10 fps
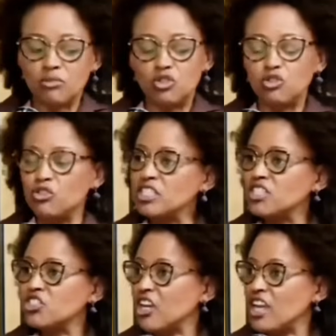student
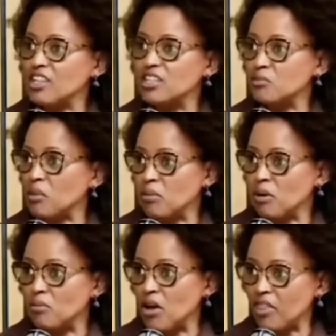exchange, blah,
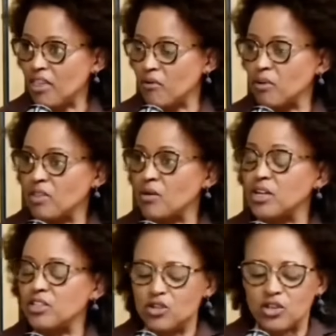blah, blah thing. But they
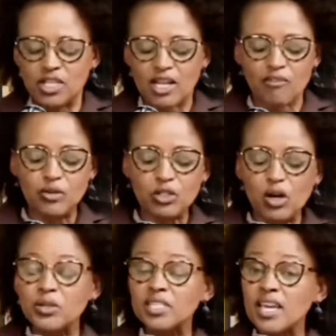were interns in government.
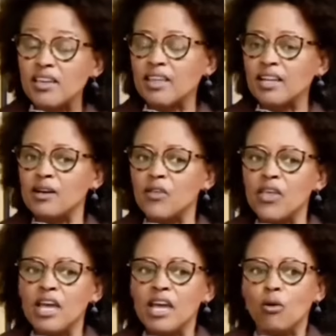So I was saying that
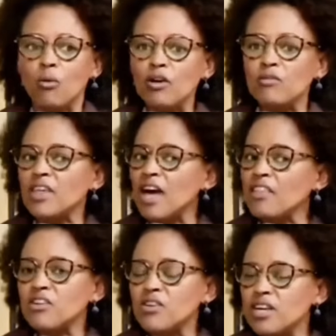one of the
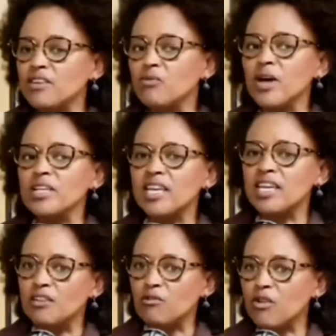other creative ways they
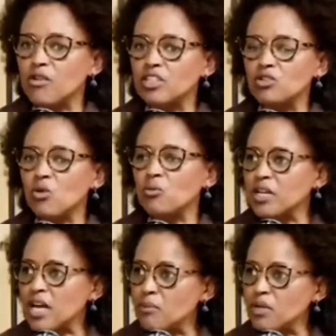get foreigners to
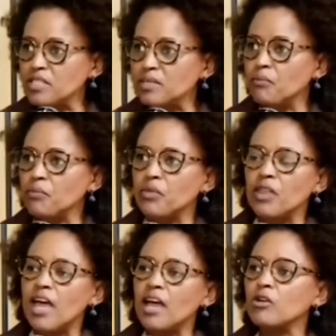open companies,
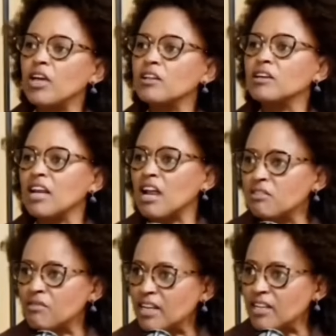they allocate
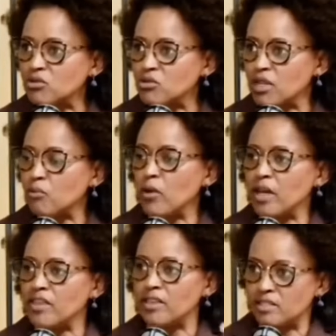grant funding to them
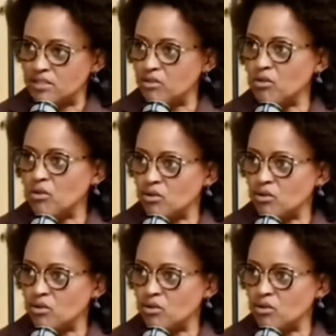where there's,